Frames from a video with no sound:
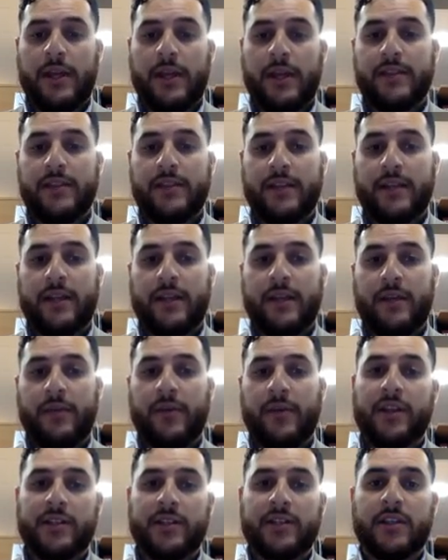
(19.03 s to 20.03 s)
and today we're
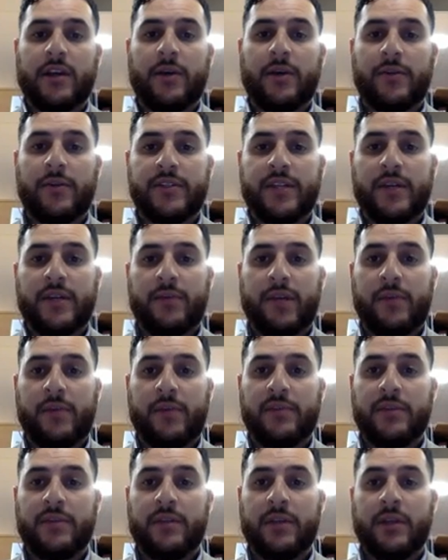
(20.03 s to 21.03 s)
going to start with
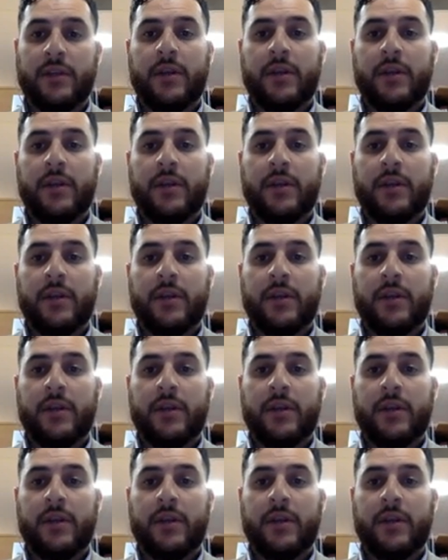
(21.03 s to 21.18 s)
sandpapers.